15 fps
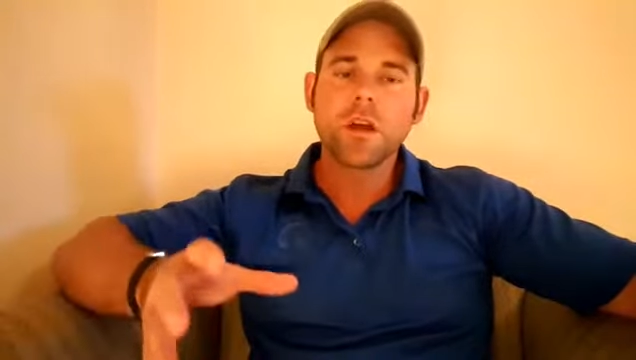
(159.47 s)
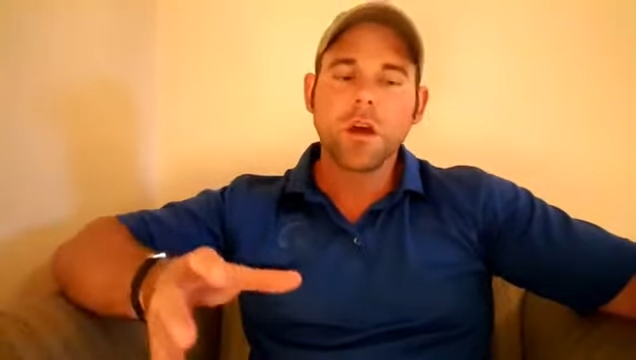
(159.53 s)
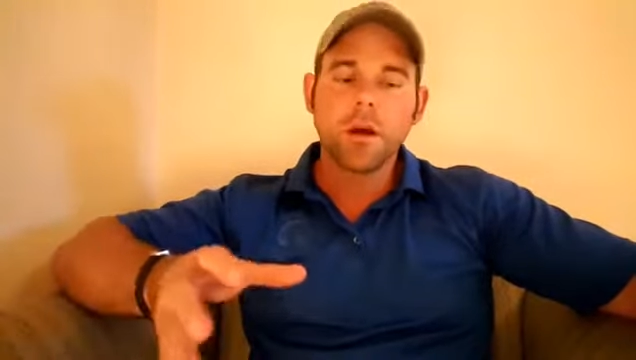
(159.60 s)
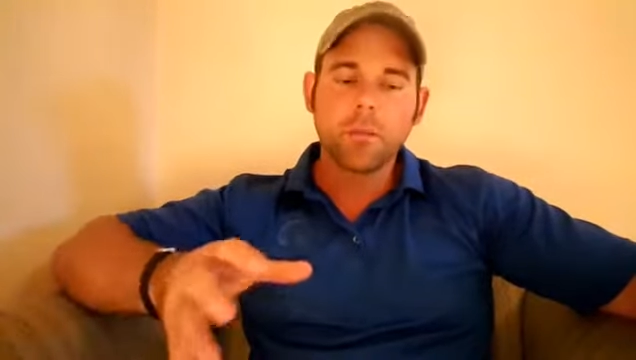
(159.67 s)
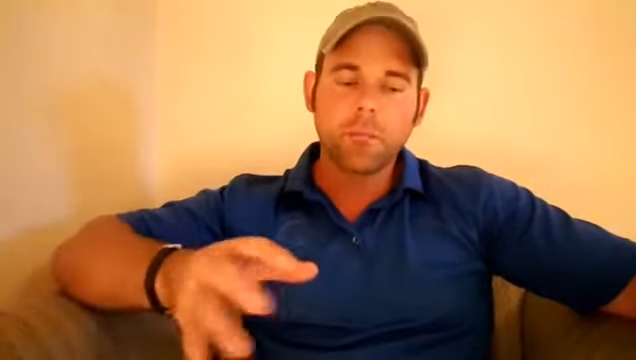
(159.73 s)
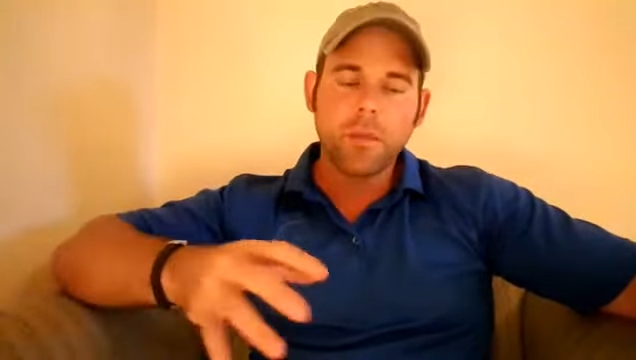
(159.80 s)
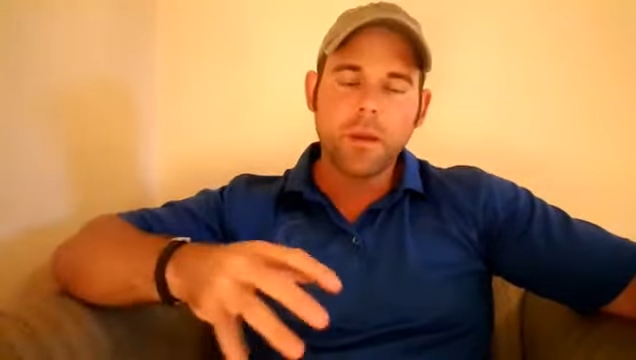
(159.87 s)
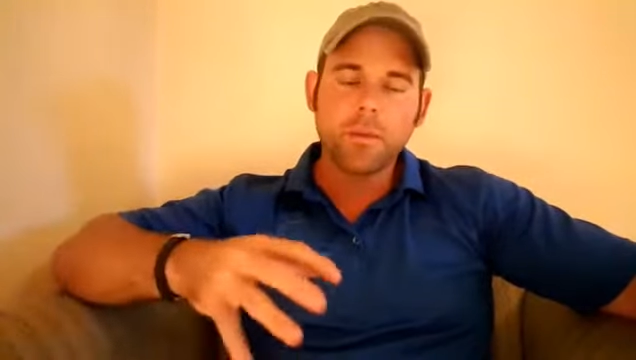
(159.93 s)

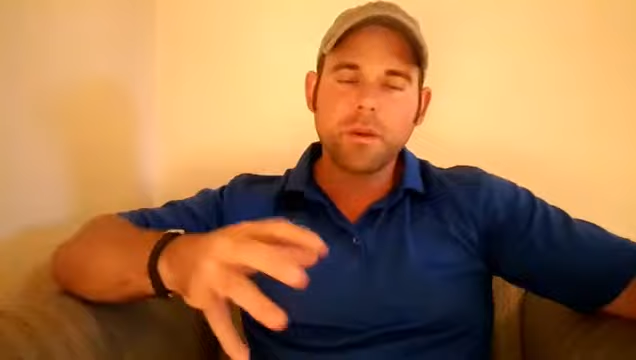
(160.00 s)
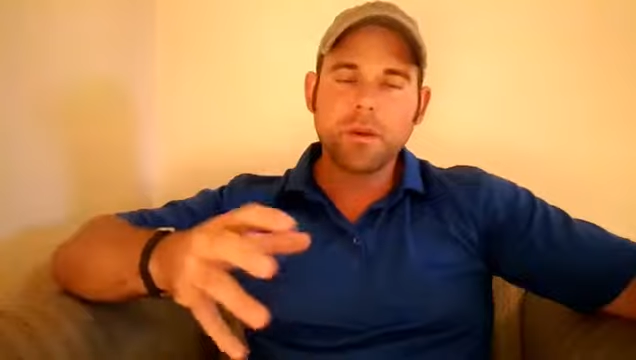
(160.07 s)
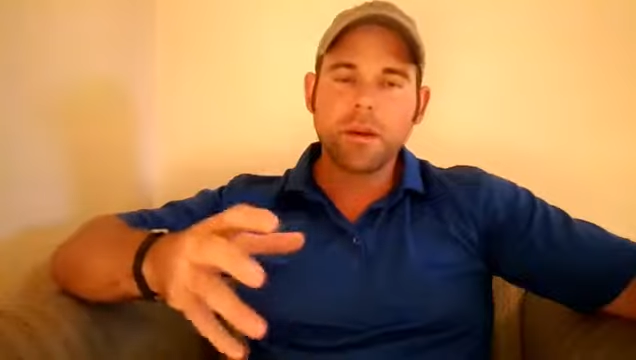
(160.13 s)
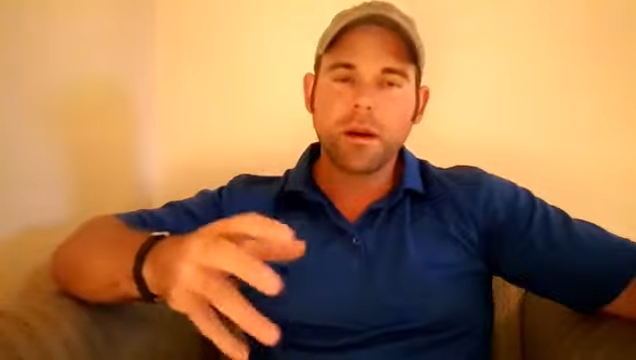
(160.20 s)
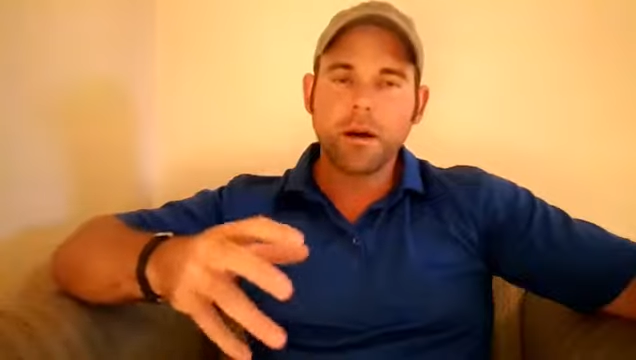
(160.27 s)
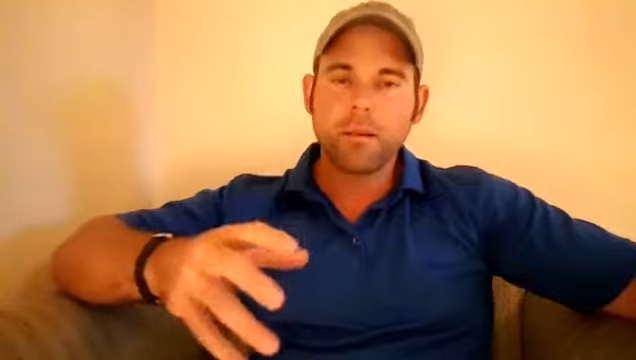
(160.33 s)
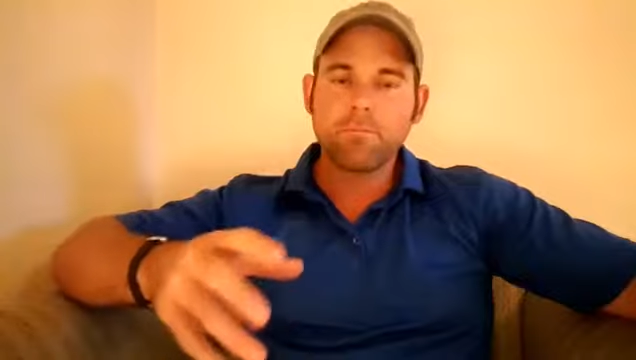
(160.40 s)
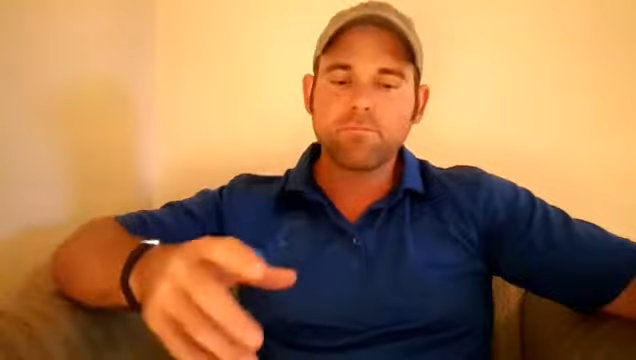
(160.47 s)
maybe
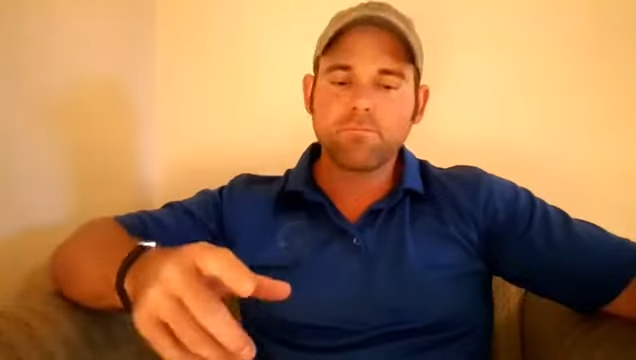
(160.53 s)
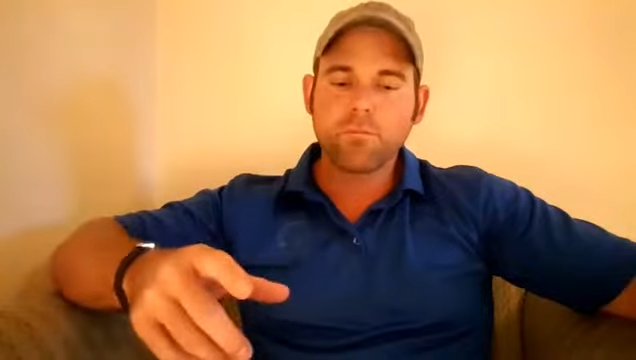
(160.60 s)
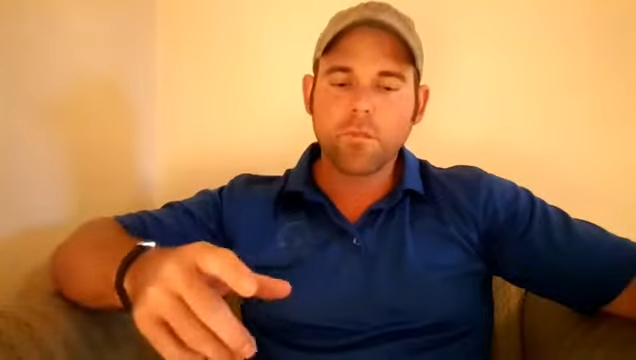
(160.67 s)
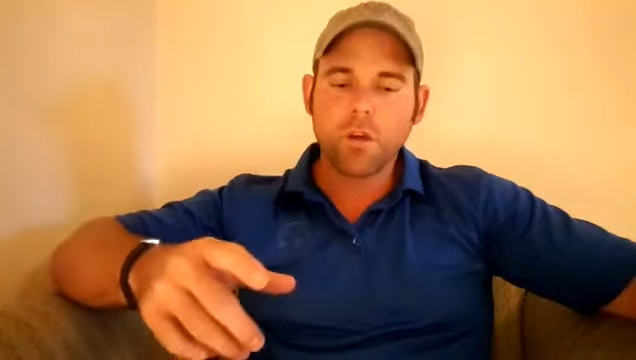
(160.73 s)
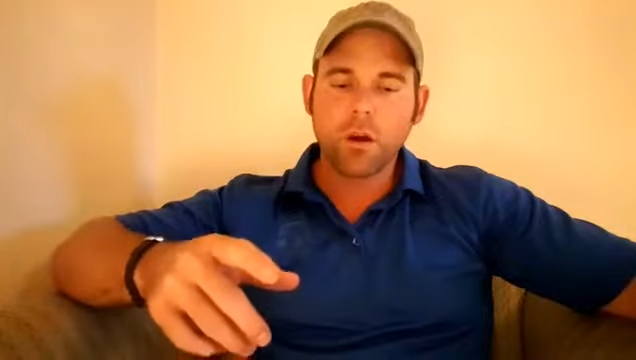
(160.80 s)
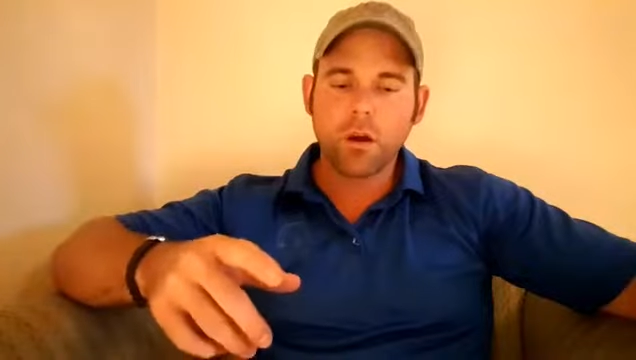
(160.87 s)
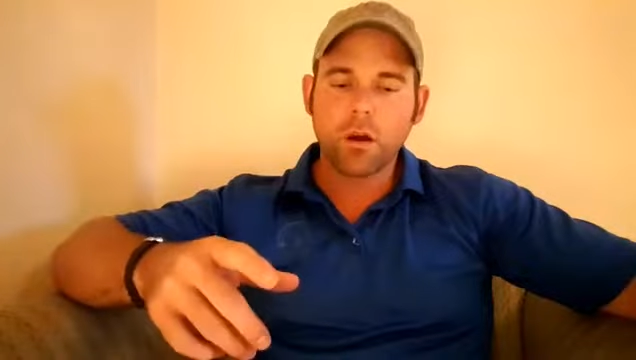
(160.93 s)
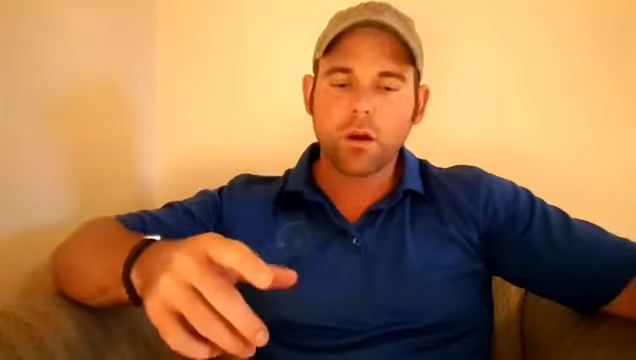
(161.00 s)

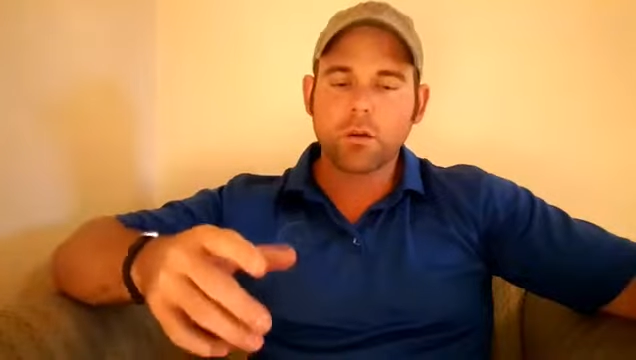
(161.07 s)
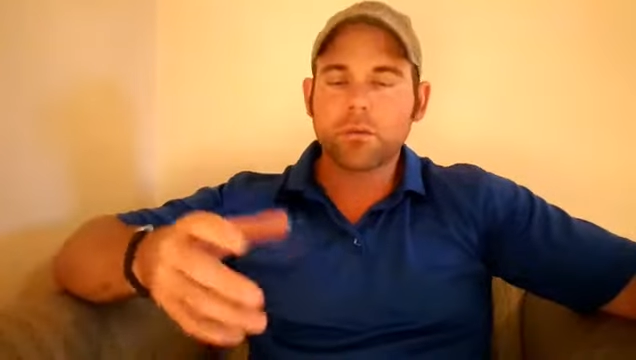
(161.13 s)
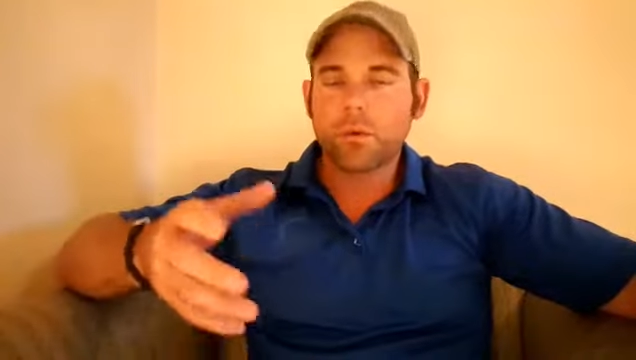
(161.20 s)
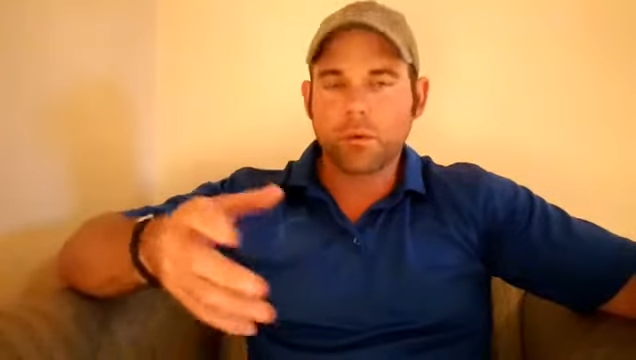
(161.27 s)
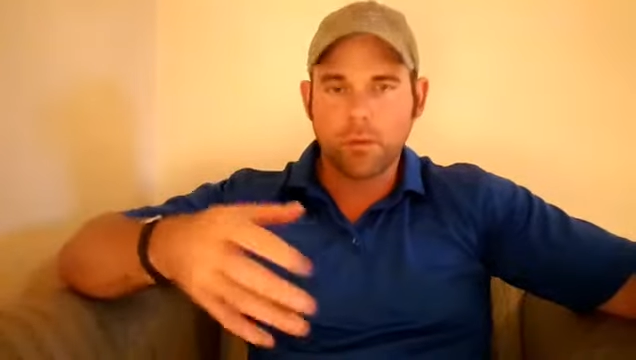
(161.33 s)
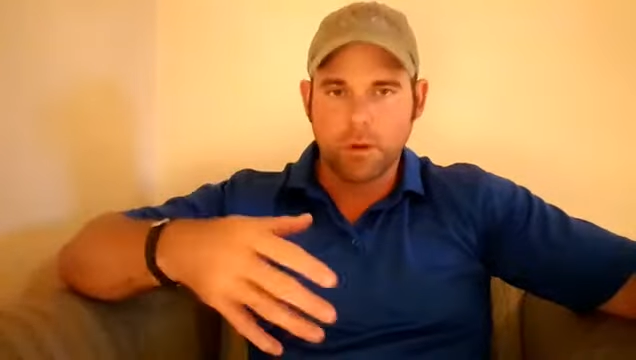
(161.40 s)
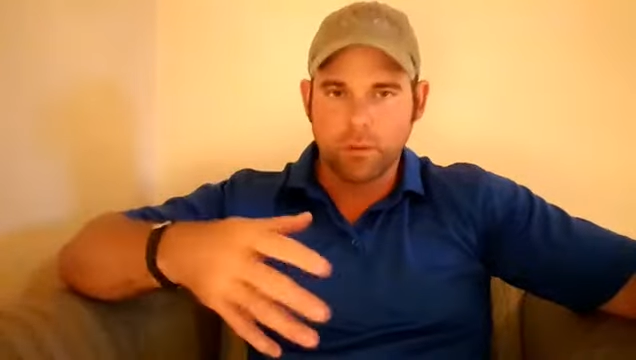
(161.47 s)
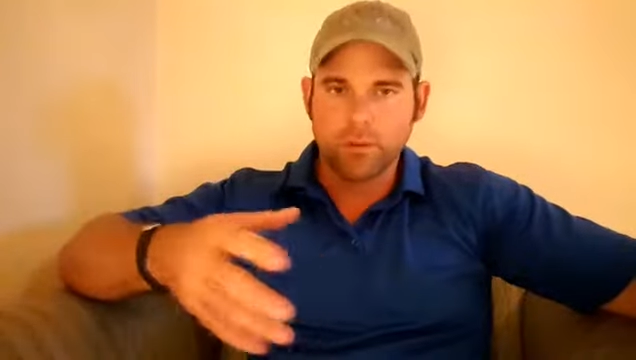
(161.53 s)

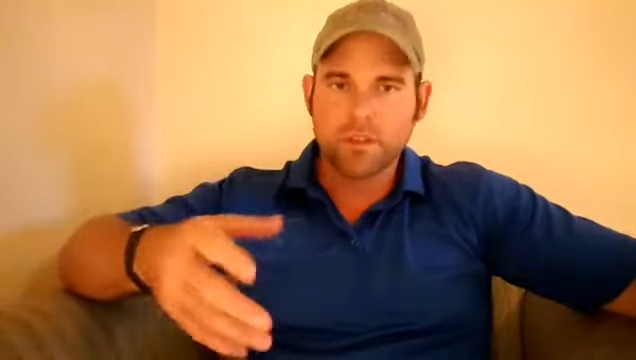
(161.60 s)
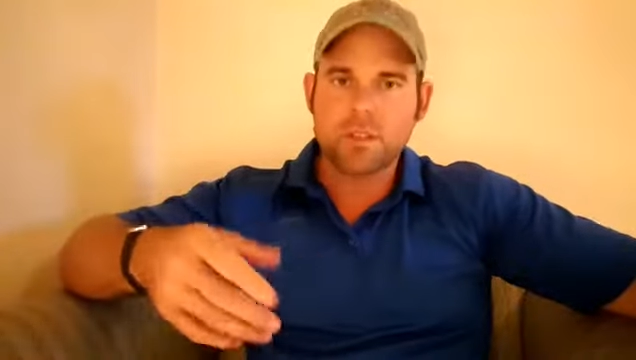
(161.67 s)
with